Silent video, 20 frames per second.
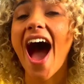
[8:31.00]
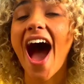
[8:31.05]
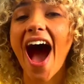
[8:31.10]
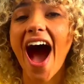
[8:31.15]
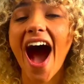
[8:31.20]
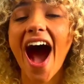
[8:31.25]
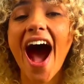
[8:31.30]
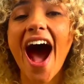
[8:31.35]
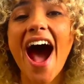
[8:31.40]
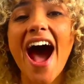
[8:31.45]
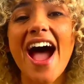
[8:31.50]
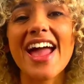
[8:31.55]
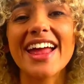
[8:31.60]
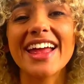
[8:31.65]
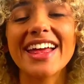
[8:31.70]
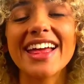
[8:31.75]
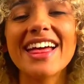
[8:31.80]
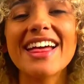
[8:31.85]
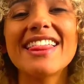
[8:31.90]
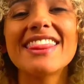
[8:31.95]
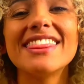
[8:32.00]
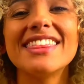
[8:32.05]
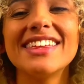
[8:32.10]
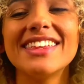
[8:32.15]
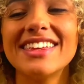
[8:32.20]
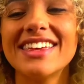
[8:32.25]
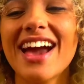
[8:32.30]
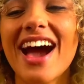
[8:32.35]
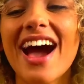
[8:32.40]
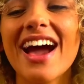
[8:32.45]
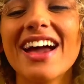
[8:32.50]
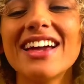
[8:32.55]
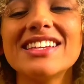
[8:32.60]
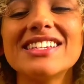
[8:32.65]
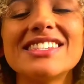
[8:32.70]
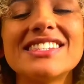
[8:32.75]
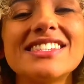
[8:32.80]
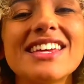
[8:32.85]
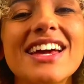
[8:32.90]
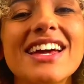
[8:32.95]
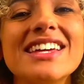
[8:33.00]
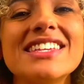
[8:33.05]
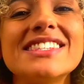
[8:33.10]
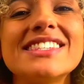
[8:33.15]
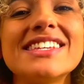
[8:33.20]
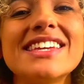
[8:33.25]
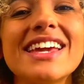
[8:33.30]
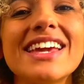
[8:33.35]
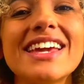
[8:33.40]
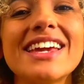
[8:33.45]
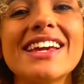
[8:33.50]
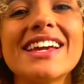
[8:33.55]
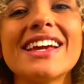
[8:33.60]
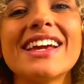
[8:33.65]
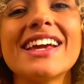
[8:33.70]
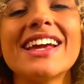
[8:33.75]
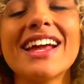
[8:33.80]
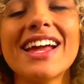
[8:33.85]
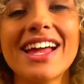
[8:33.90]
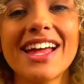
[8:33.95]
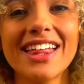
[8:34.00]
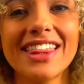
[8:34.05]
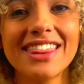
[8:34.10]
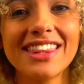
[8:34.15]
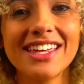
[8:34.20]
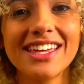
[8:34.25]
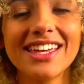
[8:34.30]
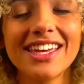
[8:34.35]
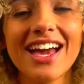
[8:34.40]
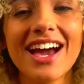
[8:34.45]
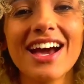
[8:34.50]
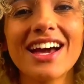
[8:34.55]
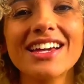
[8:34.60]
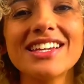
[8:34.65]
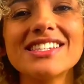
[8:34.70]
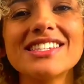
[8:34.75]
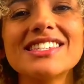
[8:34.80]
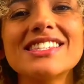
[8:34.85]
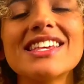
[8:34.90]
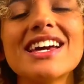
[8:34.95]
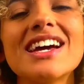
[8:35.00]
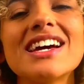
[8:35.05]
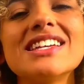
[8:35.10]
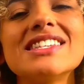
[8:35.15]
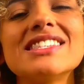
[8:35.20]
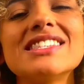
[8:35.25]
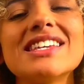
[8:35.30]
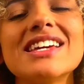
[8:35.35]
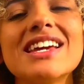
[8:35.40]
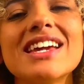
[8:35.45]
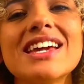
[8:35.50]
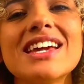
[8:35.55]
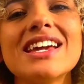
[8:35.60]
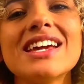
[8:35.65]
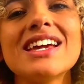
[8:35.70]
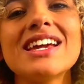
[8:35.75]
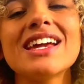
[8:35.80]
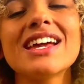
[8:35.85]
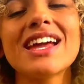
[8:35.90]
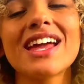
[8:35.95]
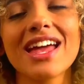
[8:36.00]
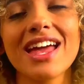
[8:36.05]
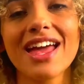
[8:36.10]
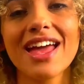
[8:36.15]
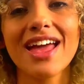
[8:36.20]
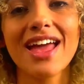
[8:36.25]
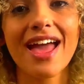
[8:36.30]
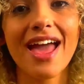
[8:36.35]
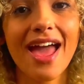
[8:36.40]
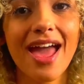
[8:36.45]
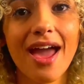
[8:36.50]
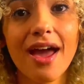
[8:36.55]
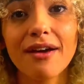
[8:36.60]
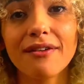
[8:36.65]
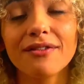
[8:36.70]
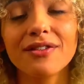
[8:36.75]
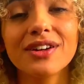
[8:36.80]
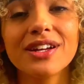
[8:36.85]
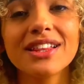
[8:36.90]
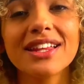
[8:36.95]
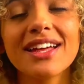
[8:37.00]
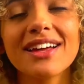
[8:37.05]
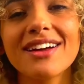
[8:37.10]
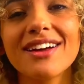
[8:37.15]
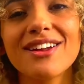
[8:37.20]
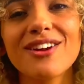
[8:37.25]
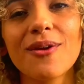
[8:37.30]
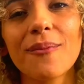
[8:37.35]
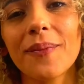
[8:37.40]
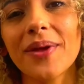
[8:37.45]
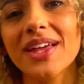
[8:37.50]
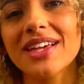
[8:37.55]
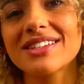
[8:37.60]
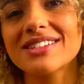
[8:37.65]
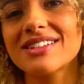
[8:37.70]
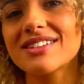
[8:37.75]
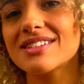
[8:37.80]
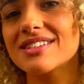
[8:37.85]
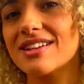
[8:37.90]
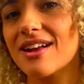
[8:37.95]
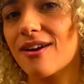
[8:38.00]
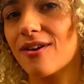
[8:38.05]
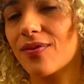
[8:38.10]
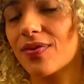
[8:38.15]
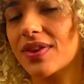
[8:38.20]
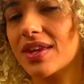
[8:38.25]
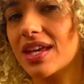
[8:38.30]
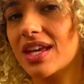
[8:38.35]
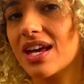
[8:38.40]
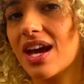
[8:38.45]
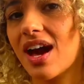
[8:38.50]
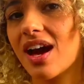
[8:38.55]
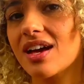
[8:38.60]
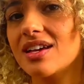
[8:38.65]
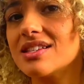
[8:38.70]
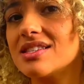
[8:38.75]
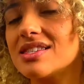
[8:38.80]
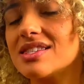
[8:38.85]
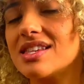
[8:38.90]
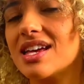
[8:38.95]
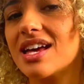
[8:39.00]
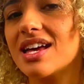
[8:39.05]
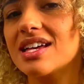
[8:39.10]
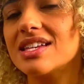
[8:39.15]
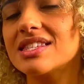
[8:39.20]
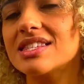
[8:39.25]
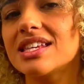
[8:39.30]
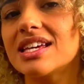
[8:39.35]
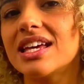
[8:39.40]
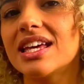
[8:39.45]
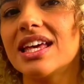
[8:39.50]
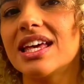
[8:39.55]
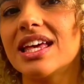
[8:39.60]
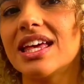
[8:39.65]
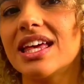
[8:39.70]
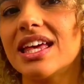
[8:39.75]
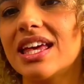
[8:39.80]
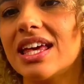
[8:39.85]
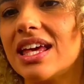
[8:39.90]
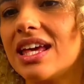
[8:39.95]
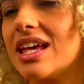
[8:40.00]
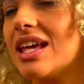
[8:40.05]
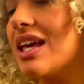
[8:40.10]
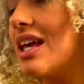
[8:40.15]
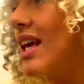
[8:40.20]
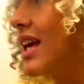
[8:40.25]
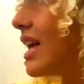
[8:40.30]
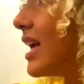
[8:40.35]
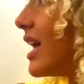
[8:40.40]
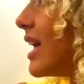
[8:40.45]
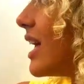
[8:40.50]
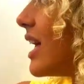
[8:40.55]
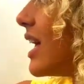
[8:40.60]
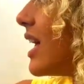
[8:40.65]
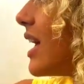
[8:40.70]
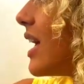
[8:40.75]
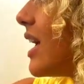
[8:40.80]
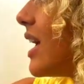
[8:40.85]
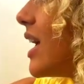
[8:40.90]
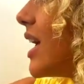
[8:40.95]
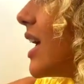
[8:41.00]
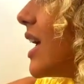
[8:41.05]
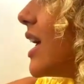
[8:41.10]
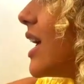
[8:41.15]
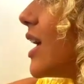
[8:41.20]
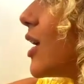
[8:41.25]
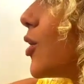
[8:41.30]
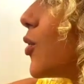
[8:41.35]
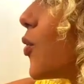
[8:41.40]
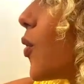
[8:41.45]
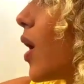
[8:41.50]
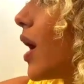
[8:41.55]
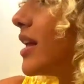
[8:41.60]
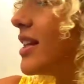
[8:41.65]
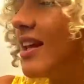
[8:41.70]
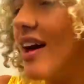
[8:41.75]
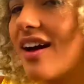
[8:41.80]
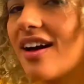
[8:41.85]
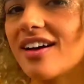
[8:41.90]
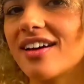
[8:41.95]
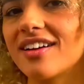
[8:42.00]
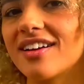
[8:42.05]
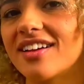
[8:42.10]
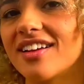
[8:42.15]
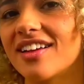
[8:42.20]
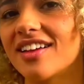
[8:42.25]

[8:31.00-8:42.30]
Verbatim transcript: I. The I says I. The I says I. Every letter makes a sound. The I says I. I. Iguana.